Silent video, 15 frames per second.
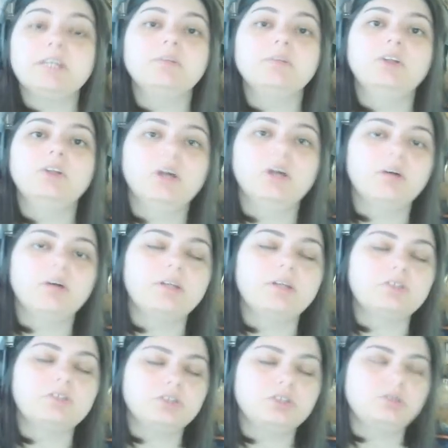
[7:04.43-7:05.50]
when you go
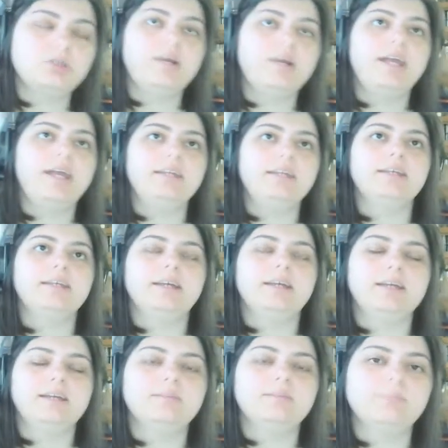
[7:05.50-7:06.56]
into any
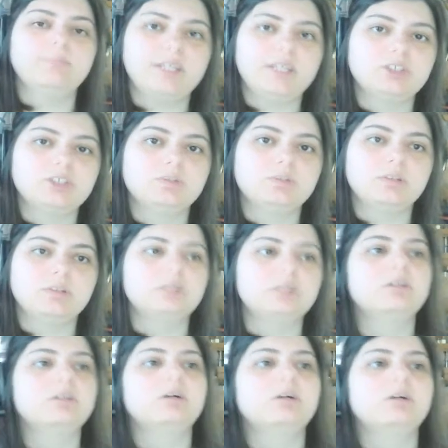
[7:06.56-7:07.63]
kind of mesh, you want to
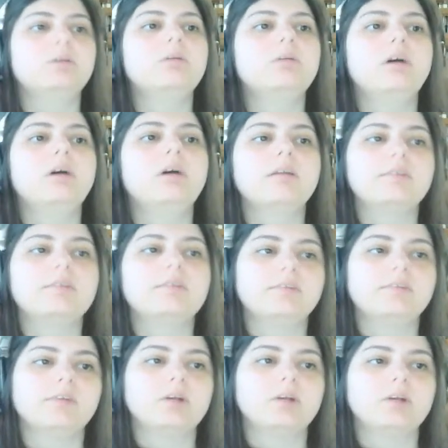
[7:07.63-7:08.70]
know all the
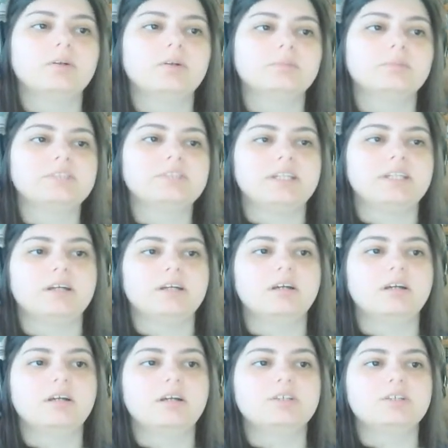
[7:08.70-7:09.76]
different groups here.
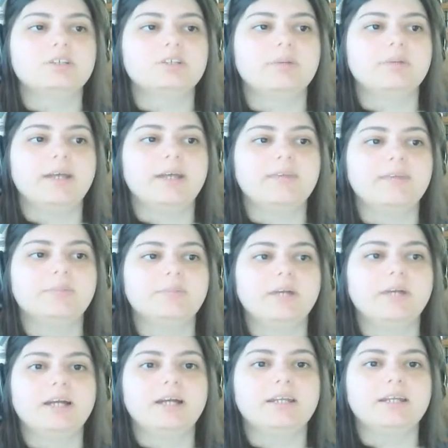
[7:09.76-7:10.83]
So we have a
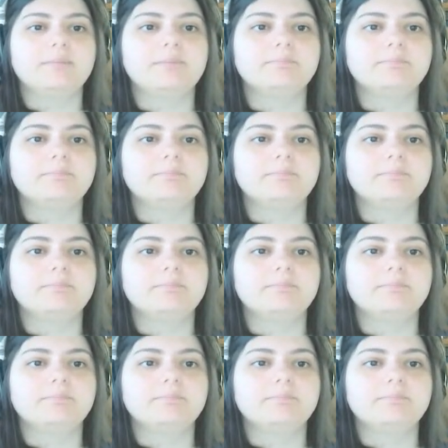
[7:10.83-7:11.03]
body.